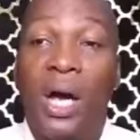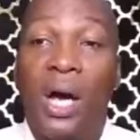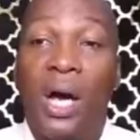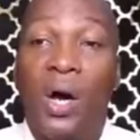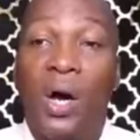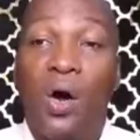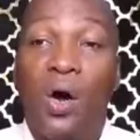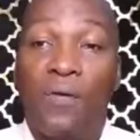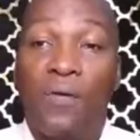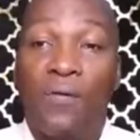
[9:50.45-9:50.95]

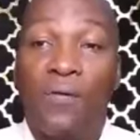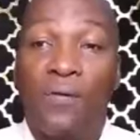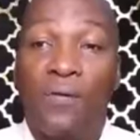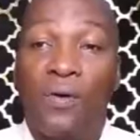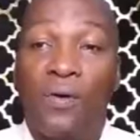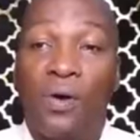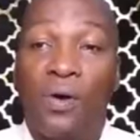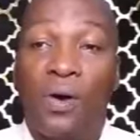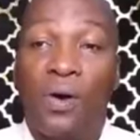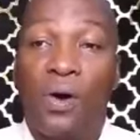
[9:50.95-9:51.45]
of
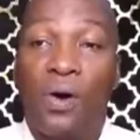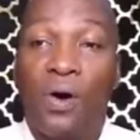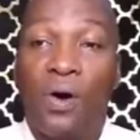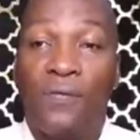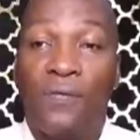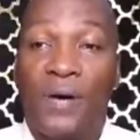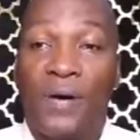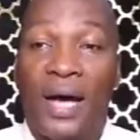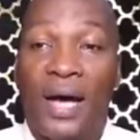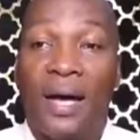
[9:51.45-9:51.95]

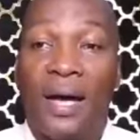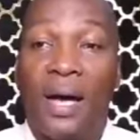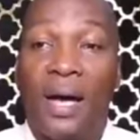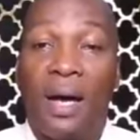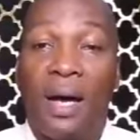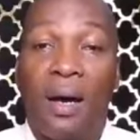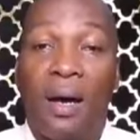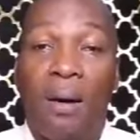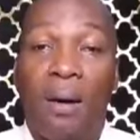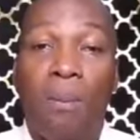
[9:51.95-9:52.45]
offer
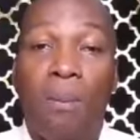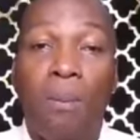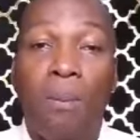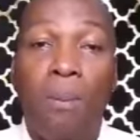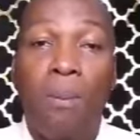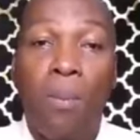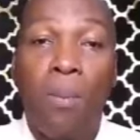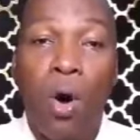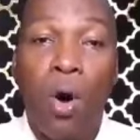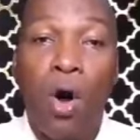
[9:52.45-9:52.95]

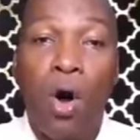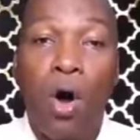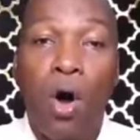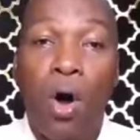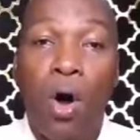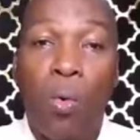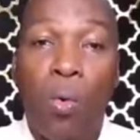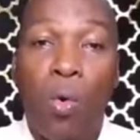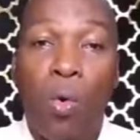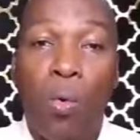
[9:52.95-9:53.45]

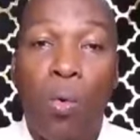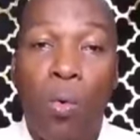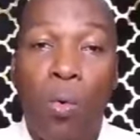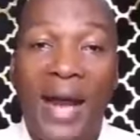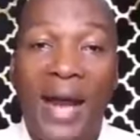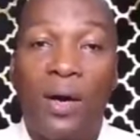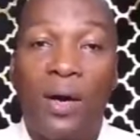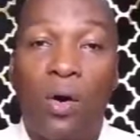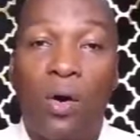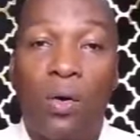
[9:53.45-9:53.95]
more
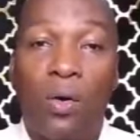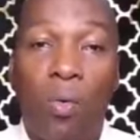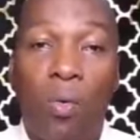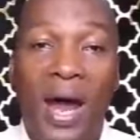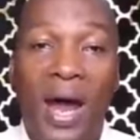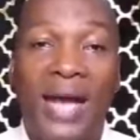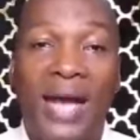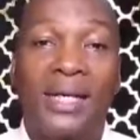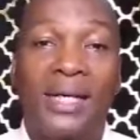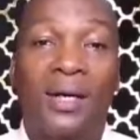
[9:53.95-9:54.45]

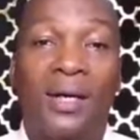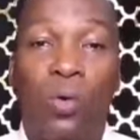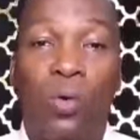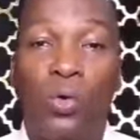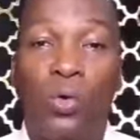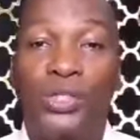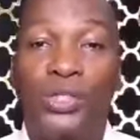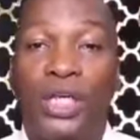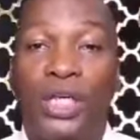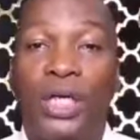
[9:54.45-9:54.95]
one-on-one
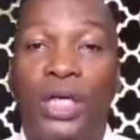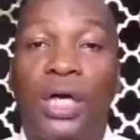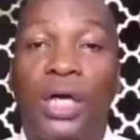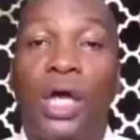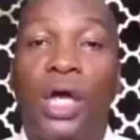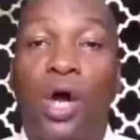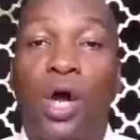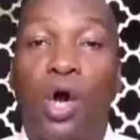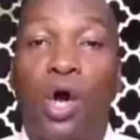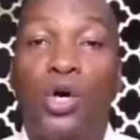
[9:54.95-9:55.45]
coaching
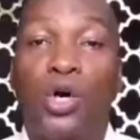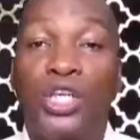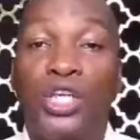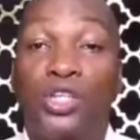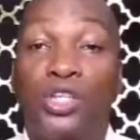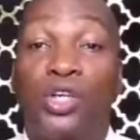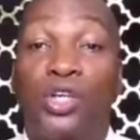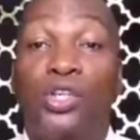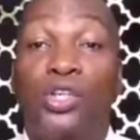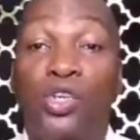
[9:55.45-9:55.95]
or
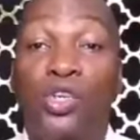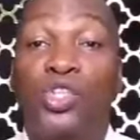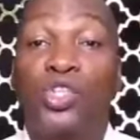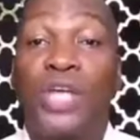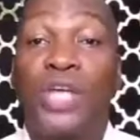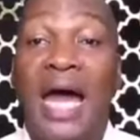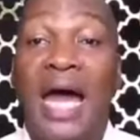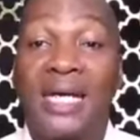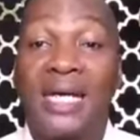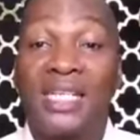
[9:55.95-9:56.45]

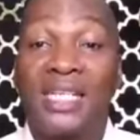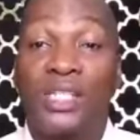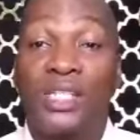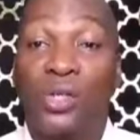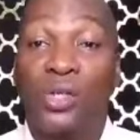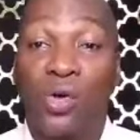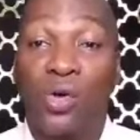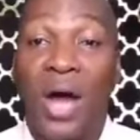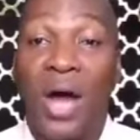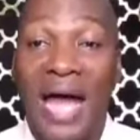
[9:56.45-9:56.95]
introduce
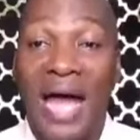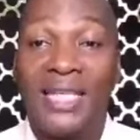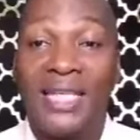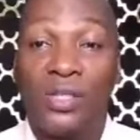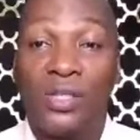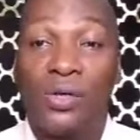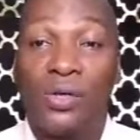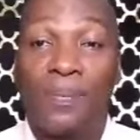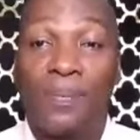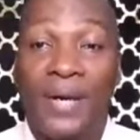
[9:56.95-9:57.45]
additional
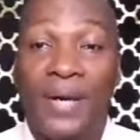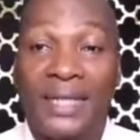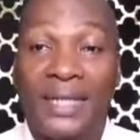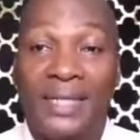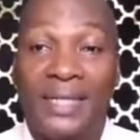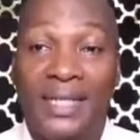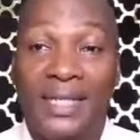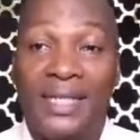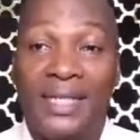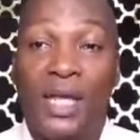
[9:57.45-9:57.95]
hands-on
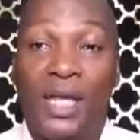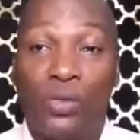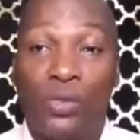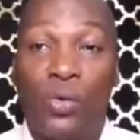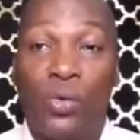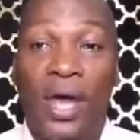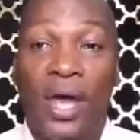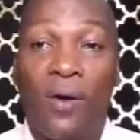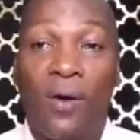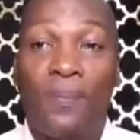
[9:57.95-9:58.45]
practice
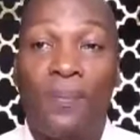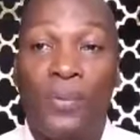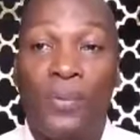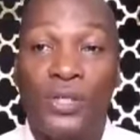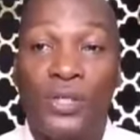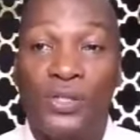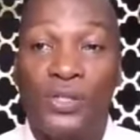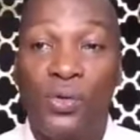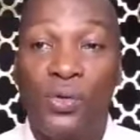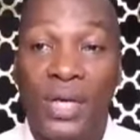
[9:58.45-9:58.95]
to help
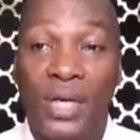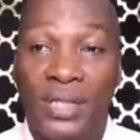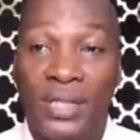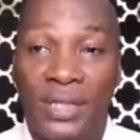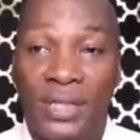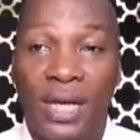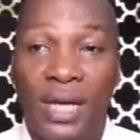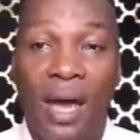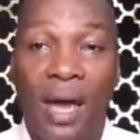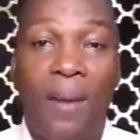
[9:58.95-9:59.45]

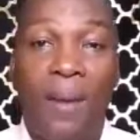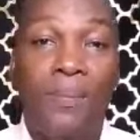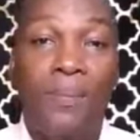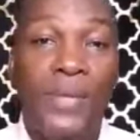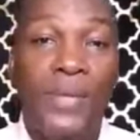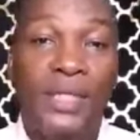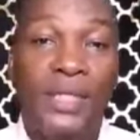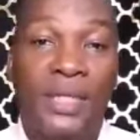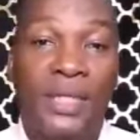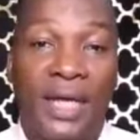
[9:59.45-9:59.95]
students meet the